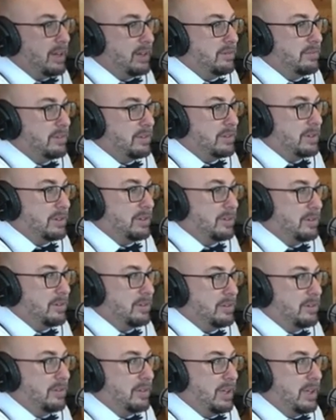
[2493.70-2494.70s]
of your control.
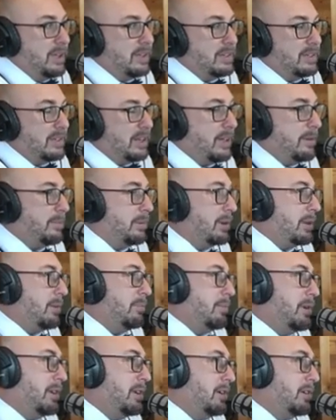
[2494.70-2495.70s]
You can't stop a
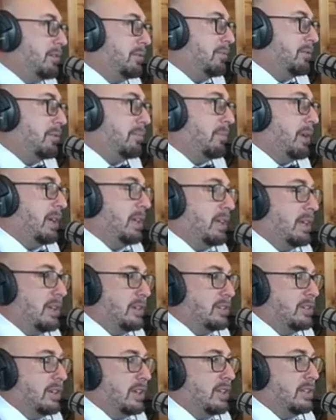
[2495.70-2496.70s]
competitor from making
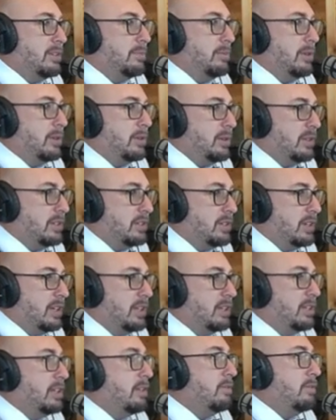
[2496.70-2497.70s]
sheds, building
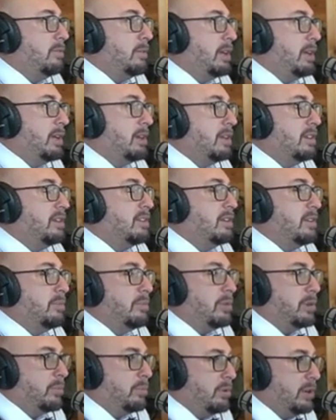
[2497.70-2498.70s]
sheds, even making a
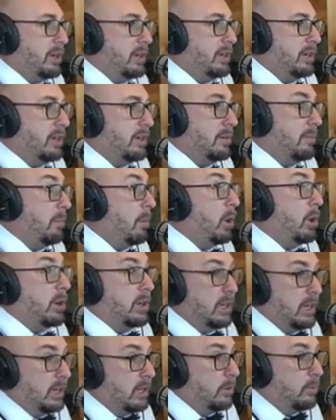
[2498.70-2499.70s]
similar product,
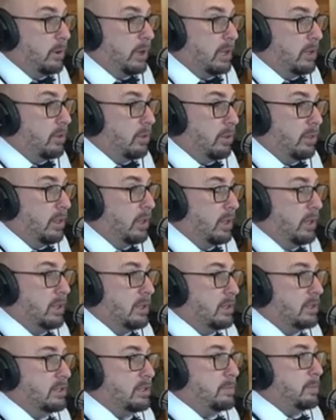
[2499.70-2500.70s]
marketing well,
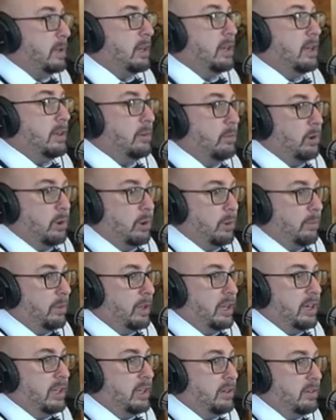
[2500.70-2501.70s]
spending more
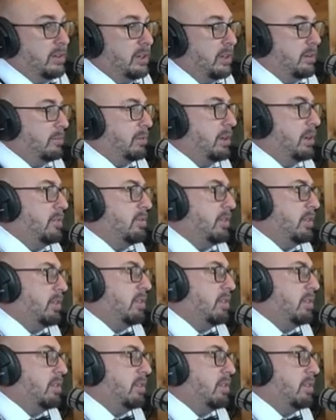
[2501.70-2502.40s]
money on it, whatever it